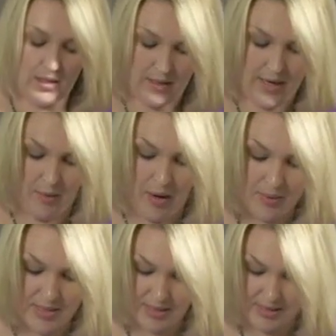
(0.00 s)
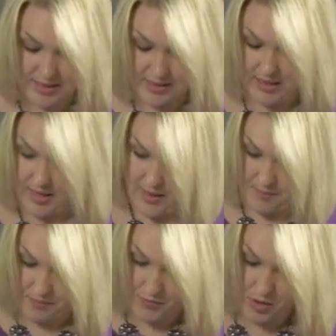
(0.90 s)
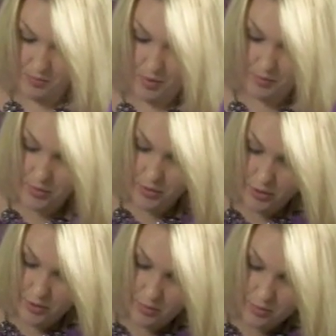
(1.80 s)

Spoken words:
Now, how we stick these together, you pop glue